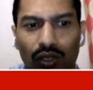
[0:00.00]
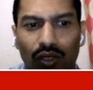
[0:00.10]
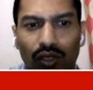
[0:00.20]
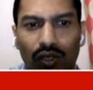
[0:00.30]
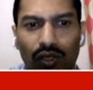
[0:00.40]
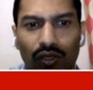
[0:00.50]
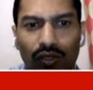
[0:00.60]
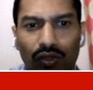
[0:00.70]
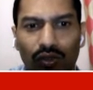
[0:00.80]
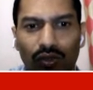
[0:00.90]

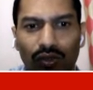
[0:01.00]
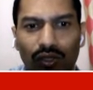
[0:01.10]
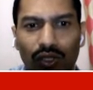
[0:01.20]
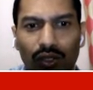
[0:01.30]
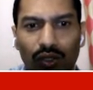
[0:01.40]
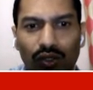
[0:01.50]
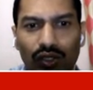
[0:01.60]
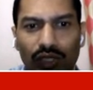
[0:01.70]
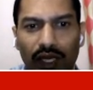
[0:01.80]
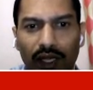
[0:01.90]
the
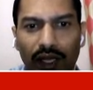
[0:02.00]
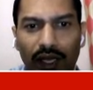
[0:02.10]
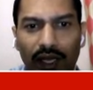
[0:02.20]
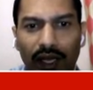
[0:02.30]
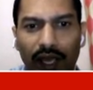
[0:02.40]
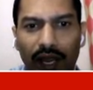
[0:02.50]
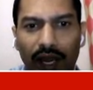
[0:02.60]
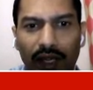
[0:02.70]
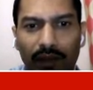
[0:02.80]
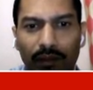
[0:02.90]
constant a
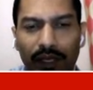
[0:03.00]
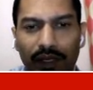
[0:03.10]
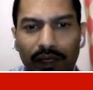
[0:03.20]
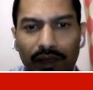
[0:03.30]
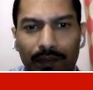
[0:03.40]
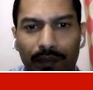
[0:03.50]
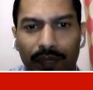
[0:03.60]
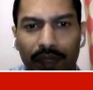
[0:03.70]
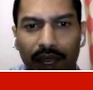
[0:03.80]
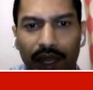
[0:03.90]
and b
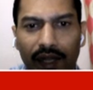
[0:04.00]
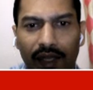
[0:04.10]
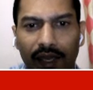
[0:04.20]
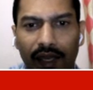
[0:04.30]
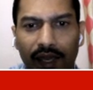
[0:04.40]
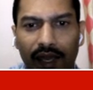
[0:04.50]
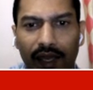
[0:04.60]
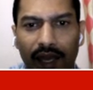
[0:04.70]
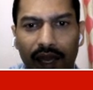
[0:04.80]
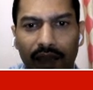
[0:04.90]
and k can
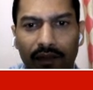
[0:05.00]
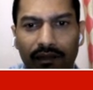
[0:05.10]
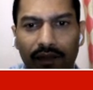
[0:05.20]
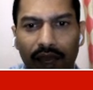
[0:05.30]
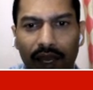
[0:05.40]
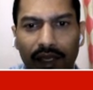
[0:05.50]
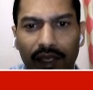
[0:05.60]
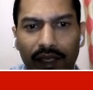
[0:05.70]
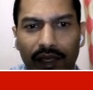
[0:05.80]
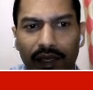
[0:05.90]
have
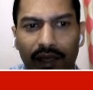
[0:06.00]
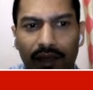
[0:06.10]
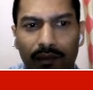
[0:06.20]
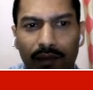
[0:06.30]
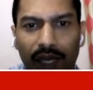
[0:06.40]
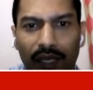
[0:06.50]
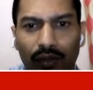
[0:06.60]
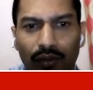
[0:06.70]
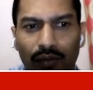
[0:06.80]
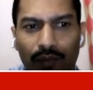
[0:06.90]
any
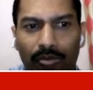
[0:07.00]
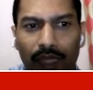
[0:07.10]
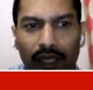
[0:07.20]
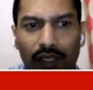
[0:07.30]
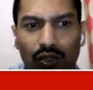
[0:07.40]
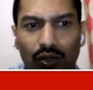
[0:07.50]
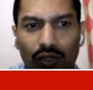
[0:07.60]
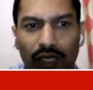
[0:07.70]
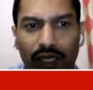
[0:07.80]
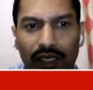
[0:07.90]
value. So
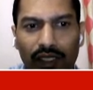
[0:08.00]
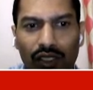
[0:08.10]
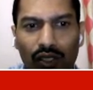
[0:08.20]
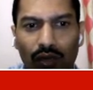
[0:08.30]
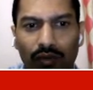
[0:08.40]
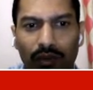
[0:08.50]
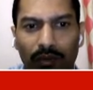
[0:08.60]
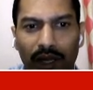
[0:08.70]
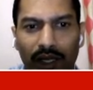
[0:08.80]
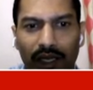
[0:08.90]
the energy of the
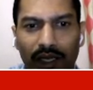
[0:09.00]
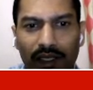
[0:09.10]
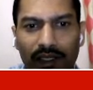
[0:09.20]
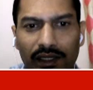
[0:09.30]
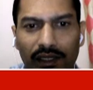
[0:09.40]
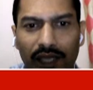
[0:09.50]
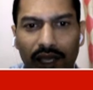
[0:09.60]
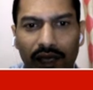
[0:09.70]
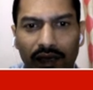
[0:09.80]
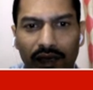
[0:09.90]
particle is
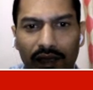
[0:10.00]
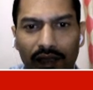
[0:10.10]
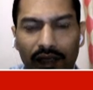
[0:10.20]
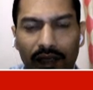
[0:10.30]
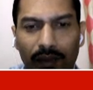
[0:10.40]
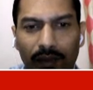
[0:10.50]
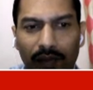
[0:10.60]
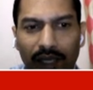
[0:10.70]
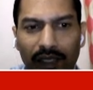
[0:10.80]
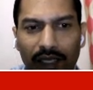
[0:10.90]
then given
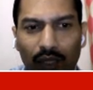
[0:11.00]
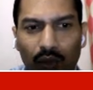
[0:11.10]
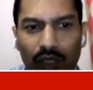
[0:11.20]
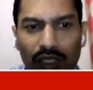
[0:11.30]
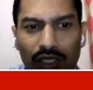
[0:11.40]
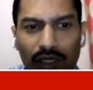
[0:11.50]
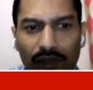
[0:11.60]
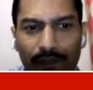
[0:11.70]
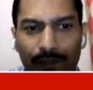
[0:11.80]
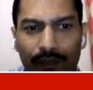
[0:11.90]
by the equation
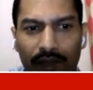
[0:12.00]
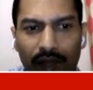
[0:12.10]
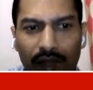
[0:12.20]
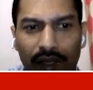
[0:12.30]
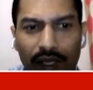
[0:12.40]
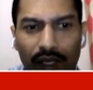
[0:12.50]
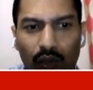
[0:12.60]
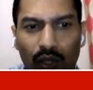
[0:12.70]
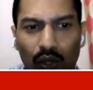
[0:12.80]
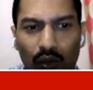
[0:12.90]

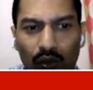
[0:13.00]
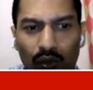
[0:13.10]
equal to